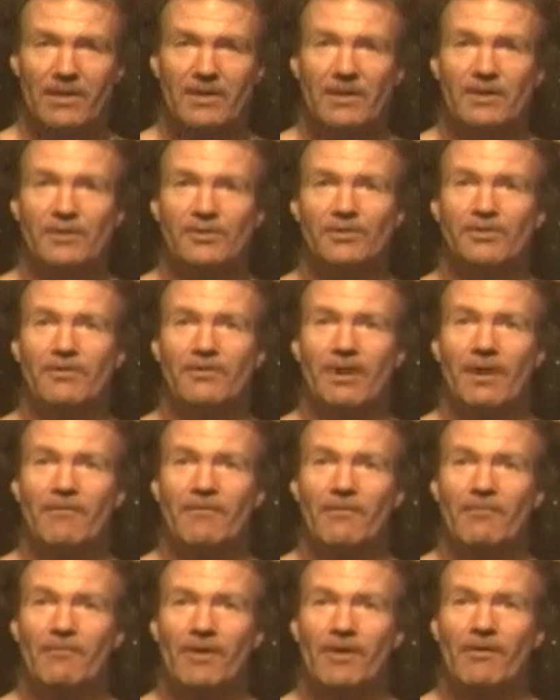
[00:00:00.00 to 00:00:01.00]
Shouldn't have
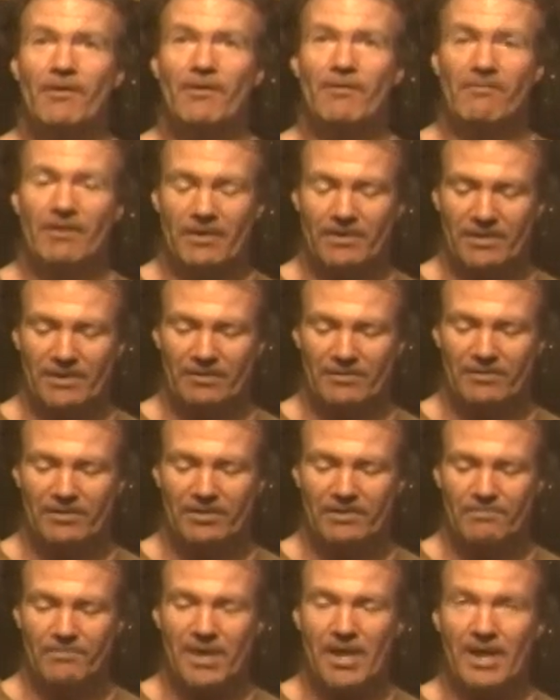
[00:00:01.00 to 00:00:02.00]
a mirror right next to
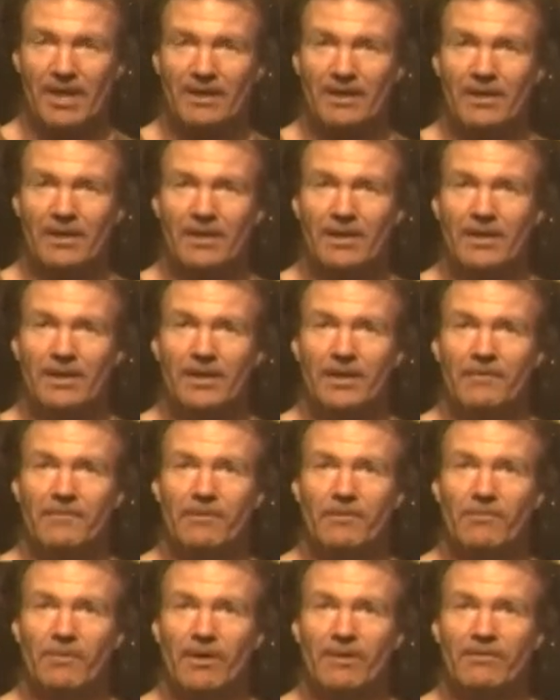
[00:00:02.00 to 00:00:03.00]
the bed,
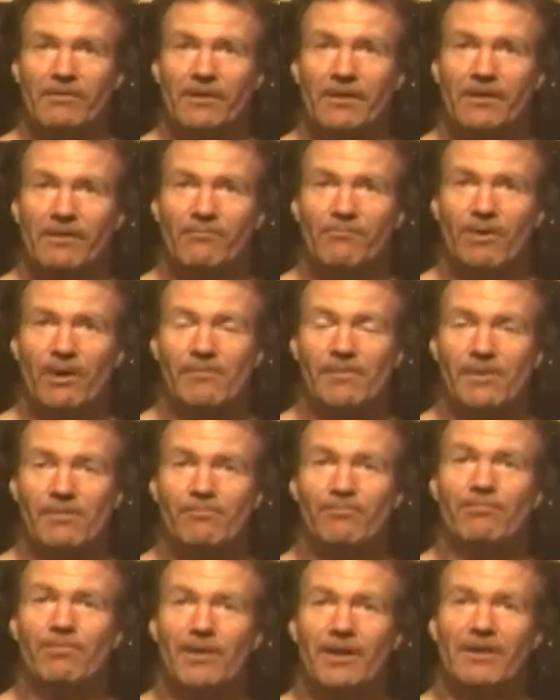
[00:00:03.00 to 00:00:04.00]
for one thing. It
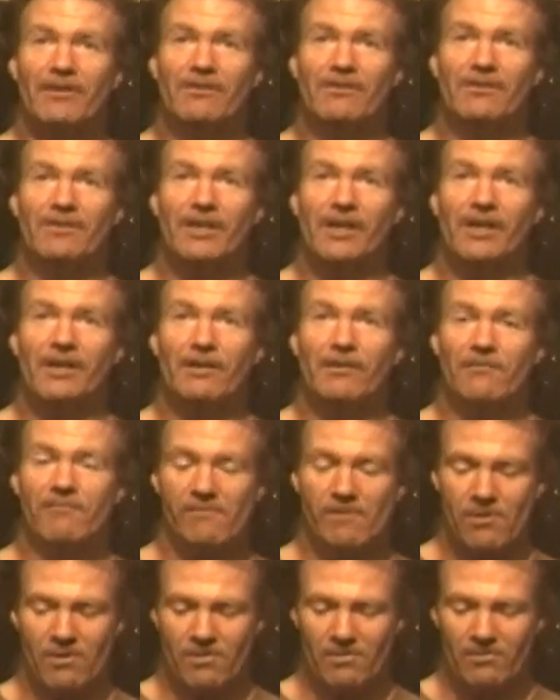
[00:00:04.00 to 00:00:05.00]
probably plays a negative
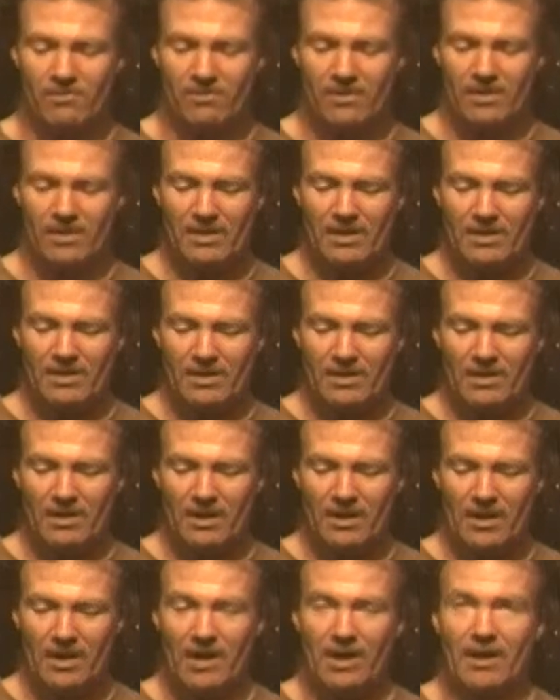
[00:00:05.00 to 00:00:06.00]
role,
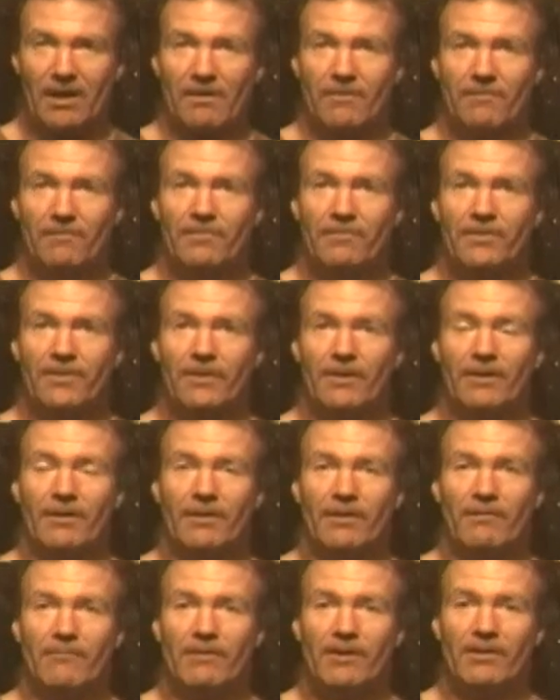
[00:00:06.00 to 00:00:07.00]

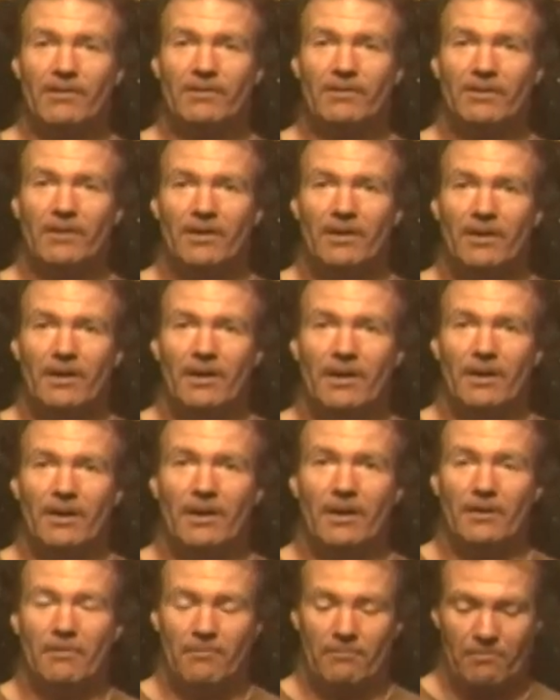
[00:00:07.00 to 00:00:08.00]
risk.
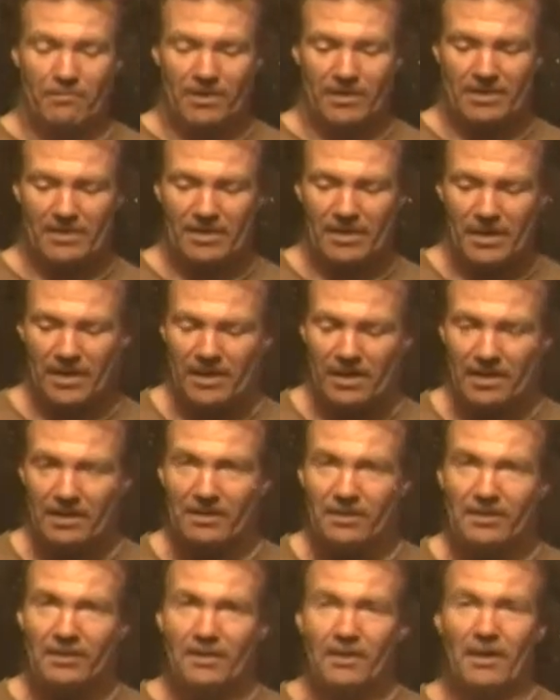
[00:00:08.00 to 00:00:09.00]
But yeah,
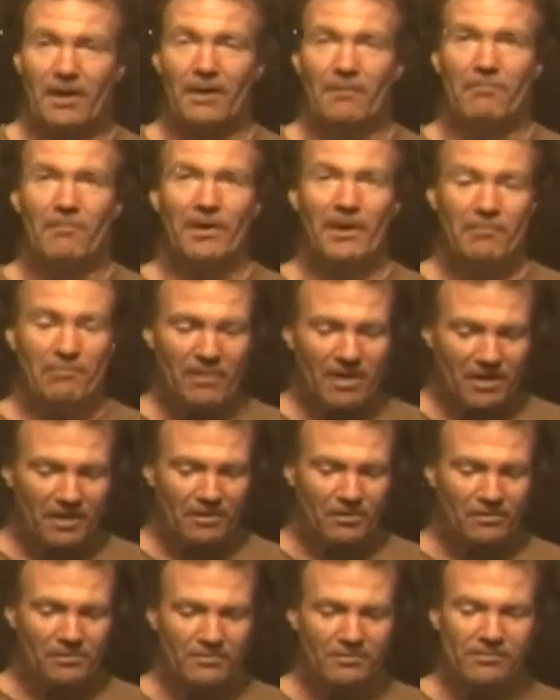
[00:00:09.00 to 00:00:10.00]
I might
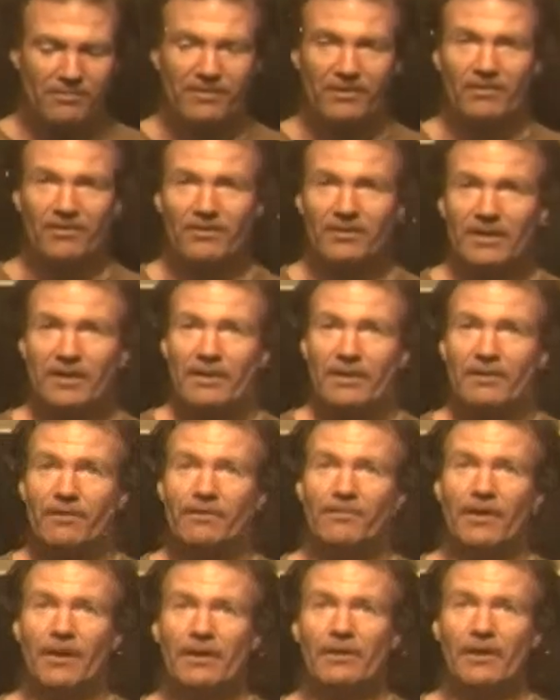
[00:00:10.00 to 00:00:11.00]
could do some studies
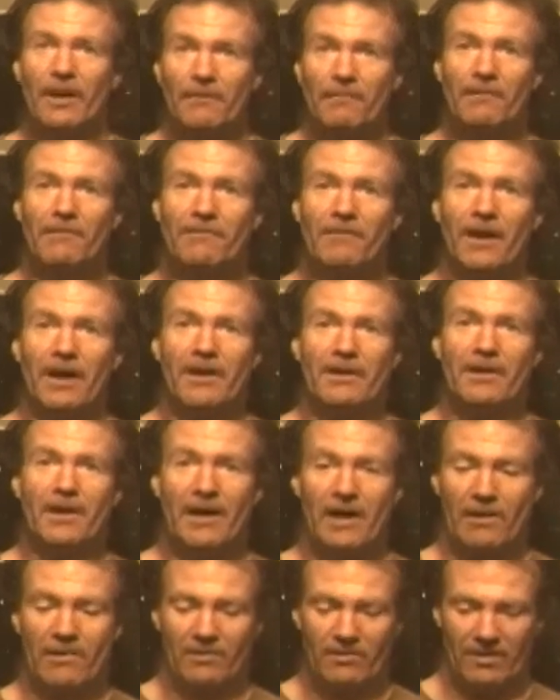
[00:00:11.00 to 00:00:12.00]
if I ever find
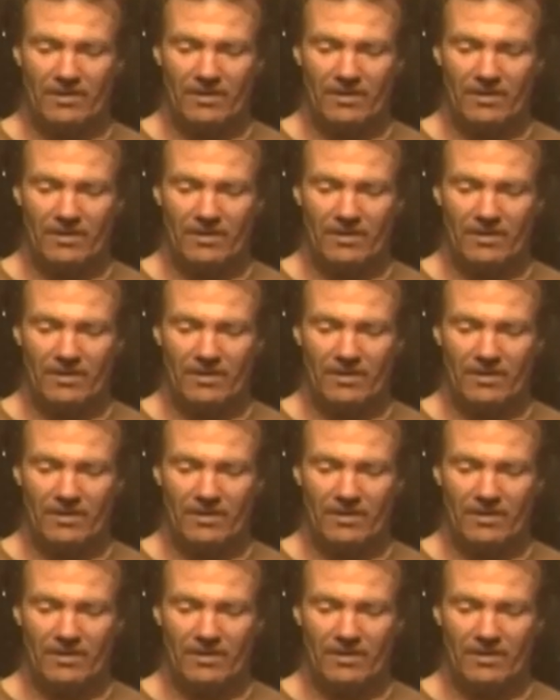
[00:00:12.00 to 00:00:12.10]
out